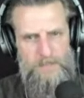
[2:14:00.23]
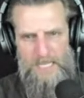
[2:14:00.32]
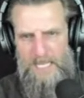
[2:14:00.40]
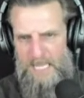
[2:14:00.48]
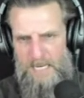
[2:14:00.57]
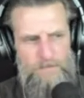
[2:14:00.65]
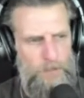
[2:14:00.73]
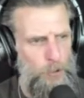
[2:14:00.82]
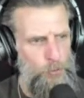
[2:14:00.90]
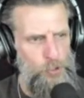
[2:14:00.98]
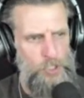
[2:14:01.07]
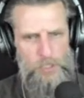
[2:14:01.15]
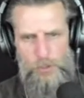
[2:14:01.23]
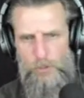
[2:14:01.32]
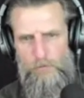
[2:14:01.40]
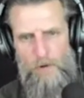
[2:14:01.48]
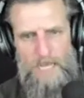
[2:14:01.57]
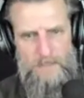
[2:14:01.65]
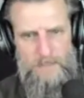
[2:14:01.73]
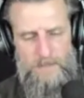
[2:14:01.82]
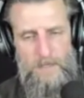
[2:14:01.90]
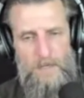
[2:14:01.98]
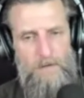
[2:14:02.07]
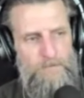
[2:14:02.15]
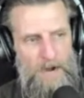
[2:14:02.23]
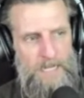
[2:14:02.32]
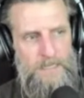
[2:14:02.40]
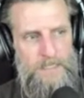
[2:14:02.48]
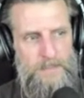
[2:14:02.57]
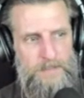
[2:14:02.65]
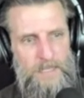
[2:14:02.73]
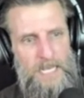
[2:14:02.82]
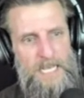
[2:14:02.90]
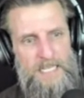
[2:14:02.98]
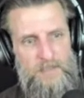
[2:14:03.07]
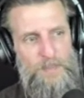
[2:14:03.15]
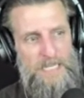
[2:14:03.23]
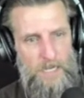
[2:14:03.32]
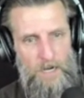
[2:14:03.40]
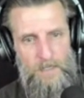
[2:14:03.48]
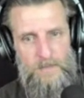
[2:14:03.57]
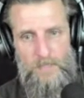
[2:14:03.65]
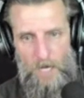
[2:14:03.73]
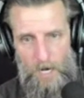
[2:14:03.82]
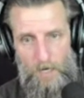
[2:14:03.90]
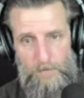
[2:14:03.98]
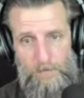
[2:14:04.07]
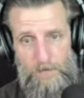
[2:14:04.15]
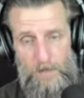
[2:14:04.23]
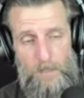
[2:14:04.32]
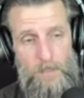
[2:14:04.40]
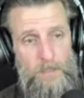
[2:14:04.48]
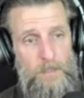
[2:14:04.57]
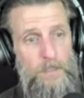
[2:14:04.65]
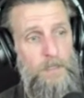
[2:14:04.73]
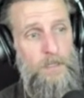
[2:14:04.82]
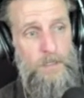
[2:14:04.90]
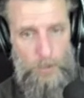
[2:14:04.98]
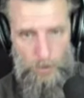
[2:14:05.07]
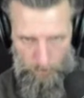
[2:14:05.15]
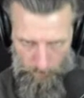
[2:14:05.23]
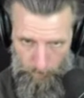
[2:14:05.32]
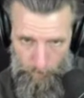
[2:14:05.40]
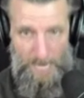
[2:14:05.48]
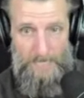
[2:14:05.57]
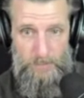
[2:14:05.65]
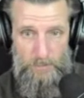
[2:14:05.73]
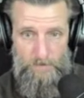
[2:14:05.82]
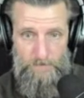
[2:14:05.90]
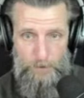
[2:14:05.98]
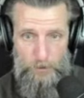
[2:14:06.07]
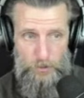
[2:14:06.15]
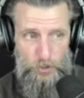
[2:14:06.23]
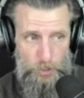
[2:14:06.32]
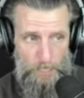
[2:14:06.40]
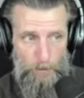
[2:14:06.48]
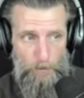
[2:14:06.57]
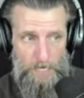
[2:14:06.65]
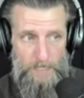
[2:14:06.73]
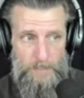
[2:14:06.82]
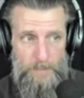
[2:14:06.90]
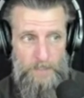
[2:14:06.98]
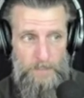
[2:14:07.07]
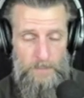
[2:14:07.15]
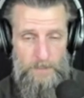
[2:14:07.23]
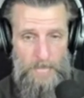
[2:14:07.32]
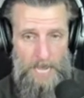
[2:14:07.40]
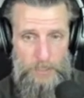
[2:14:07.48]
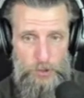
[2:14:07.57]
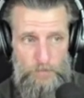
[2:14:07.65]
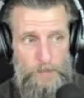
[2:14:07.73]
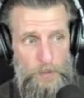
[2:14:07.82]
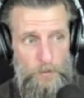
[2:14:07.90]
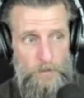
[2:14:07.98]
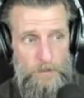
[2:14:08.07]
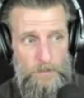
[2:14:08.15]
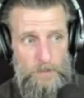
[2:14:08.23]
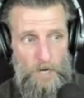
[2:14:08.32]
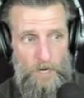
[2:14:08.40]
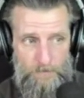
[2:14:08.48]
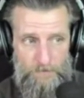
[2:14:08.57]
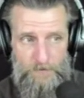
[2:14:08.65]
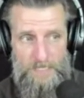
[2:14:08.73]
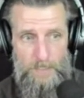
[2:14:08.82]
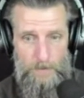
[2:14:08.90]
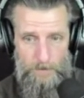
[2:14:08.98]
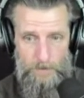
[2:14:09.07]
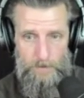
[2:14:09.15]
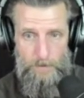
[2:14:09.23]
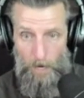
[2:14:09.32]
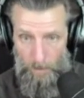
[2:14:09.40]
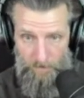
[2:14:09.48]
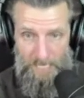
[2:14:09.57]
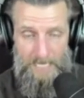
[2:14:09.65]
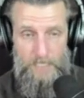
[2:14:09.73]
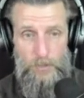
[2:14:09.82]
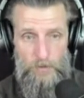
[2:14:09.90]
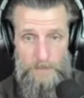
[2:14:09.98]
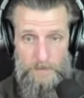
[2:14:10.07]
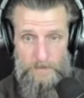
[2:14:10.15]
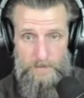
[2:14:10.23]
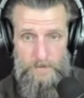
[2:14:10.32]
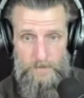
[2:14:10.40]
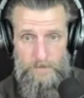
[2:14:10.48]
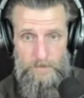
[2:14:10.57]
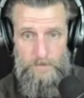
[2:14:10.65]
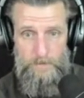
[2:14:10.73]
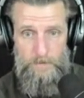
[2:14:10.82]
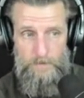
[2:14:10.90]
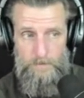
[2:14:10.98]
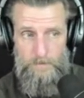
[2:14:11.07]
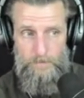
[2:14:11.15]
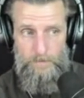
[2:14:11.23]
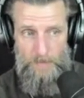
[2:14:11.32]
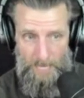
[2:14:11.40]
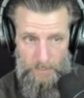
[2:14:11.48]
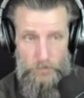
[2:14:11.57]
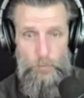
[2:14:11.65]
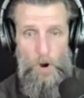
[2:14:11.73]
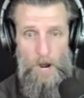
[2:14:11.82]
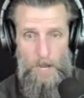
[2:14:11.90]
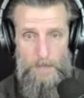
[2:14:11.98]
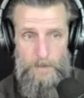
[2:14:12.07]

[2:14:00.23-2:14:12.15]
involution, duress, violence, is because of back to the first generating attribute of fear, of ignorance. That is why.